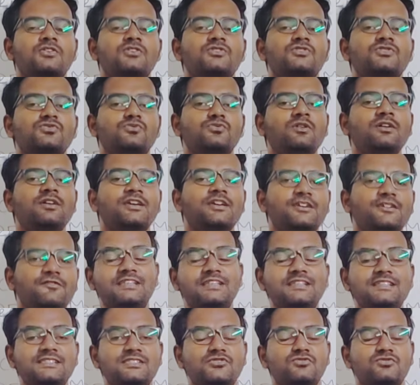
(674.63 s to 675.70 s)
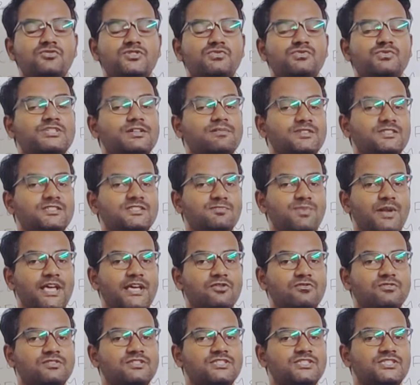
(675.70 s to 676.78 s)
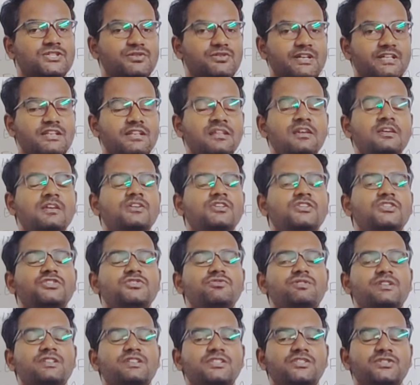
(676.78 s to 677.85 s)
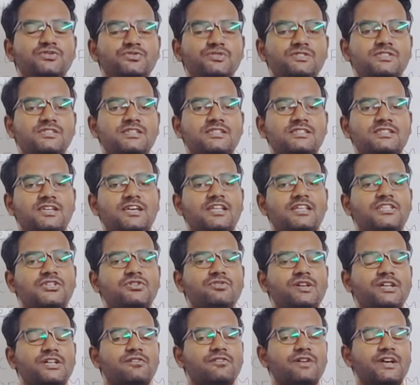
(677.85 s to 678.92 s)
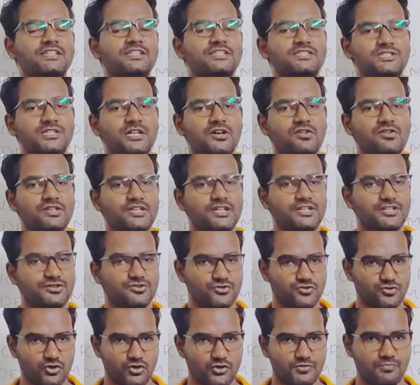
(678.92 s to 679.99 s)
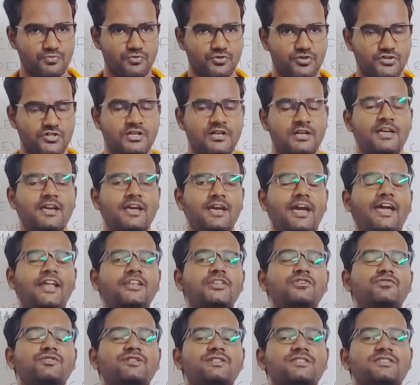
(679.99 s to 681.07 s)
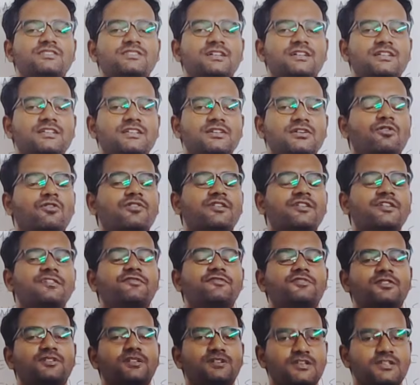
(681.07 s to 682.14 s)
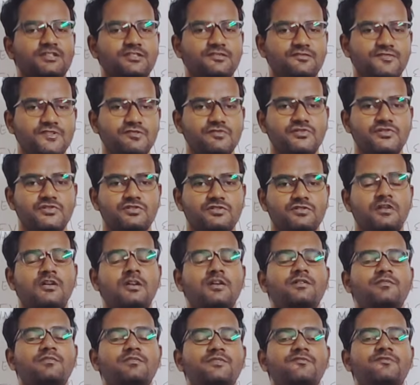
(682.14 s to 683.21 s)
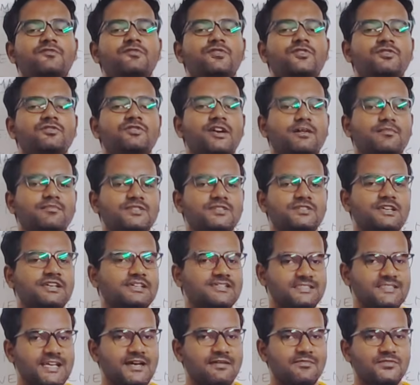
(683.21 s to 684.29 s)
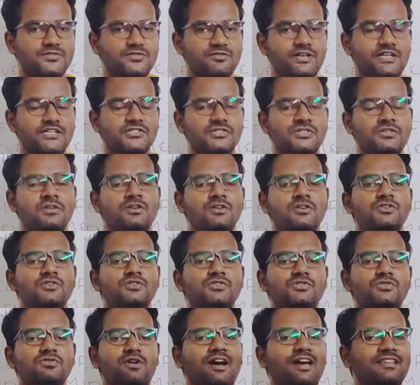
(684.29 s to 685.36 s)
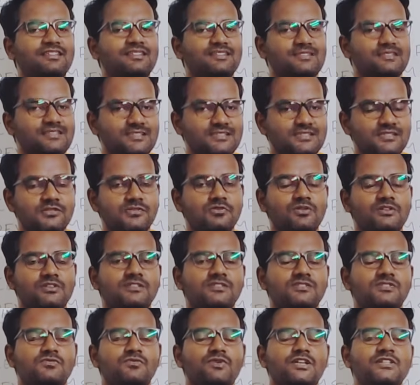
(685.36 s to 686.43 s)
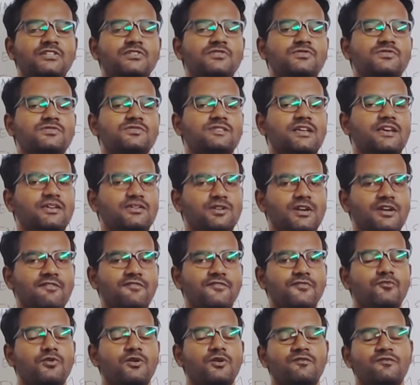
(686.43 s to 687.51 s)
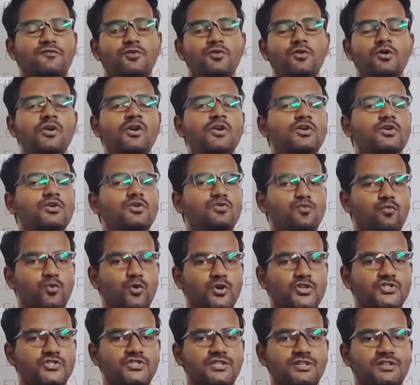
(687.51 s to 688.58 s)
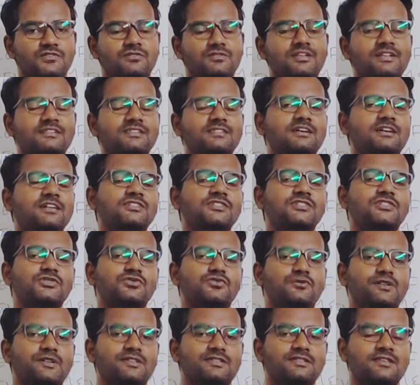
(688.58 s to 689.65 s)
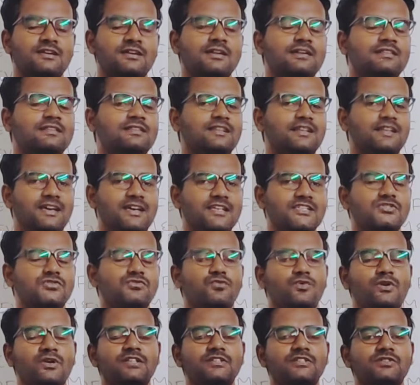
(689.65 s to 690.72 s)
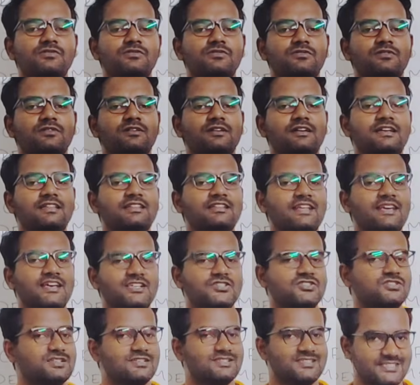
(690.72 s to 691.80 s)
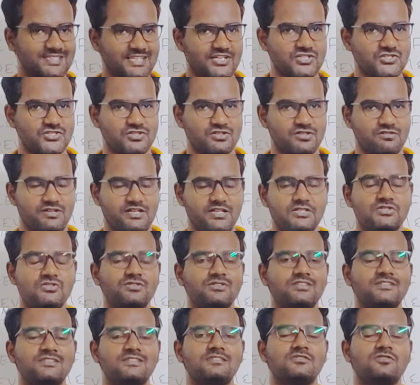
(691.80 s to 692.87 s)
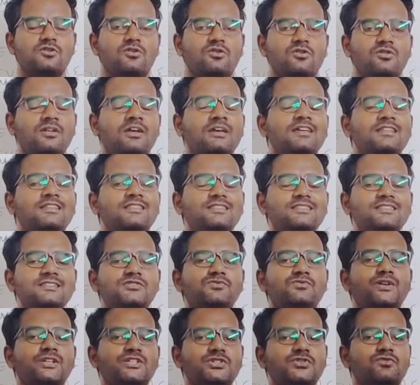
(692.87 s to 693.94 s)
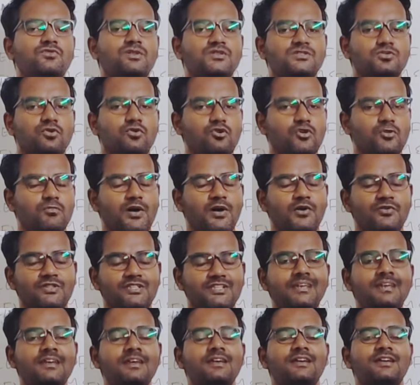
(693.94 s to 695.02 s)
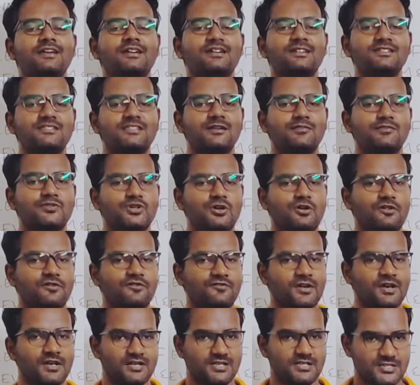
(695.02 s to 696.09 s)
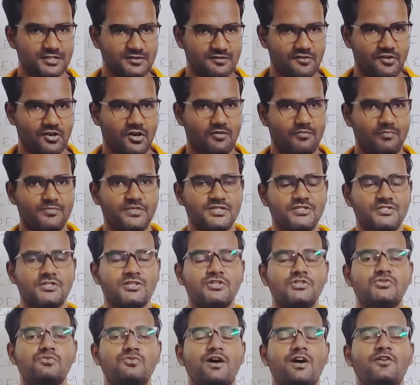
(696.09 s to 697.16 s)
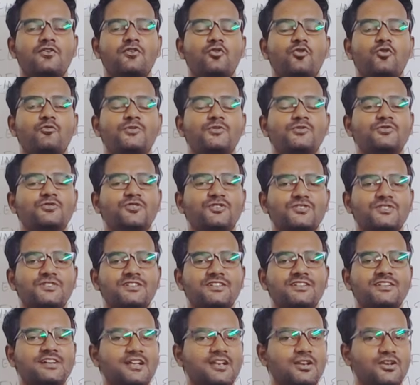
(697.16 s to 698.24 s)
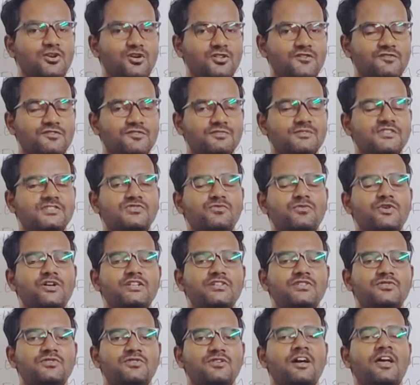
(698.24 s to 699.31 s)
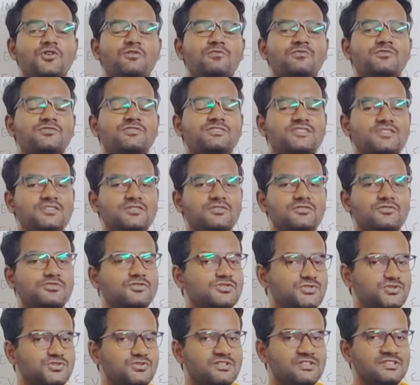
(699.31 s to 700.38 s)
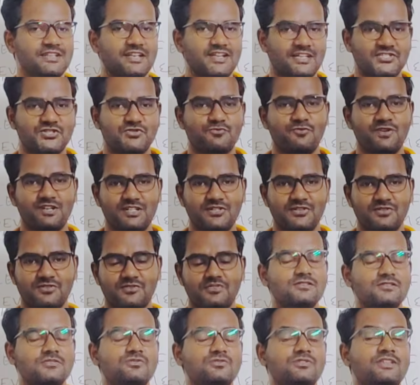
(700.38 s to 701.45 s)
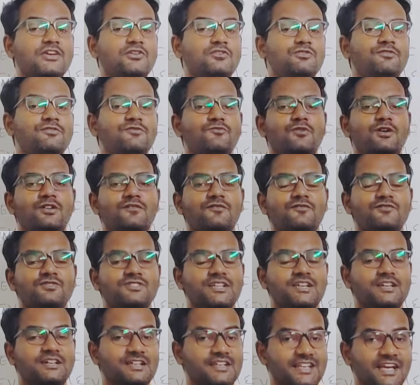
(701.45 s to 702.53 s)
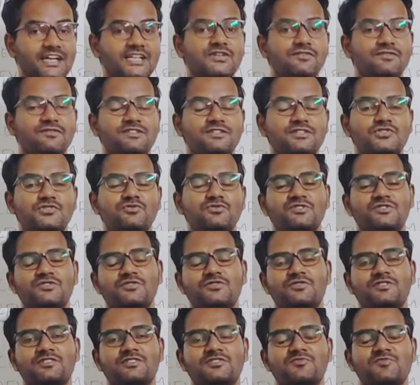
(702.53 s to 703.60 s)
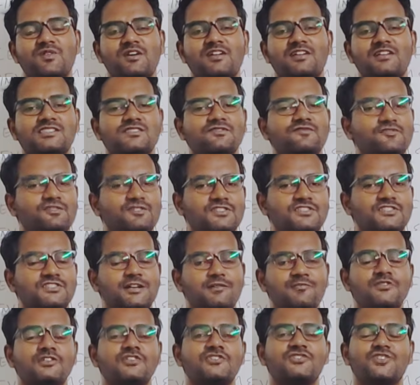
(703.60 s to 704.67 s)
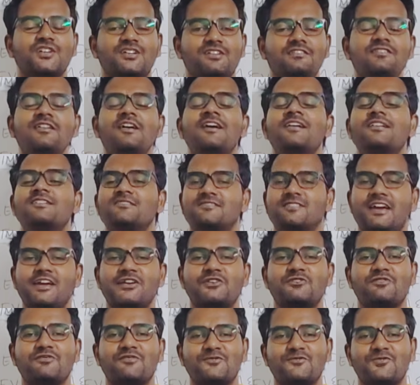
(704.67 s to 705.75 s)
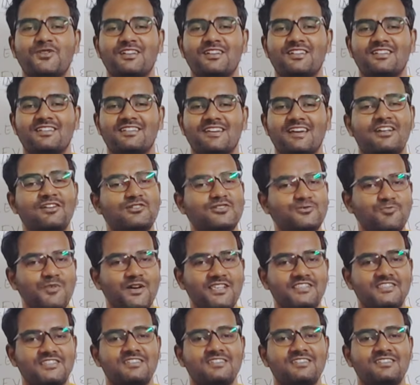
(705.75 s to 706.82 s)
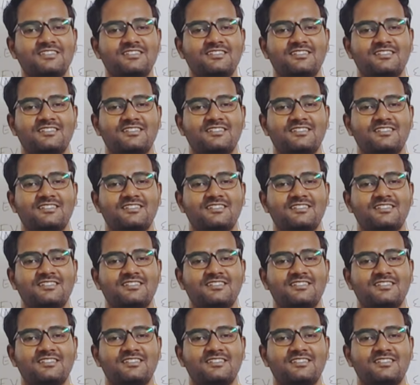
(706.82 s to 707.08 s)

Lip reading: So these notes which I'm displaying on the screen, you can use it and you can write it down in your notebook, and you can study or refer in the future before your entered exams. All right, so I think this is all in this video. So thank you everyone for watching. So let's continue with the next video in the next session. All right, so this video was all about the concept of development. So I hope you got to learn a lot from this video. So hope to see you soon in the next video. So thank you everyone for staying connected with the Ashok Tutorials Meghalaya first MTech channel. Thank you everyone, and all the best.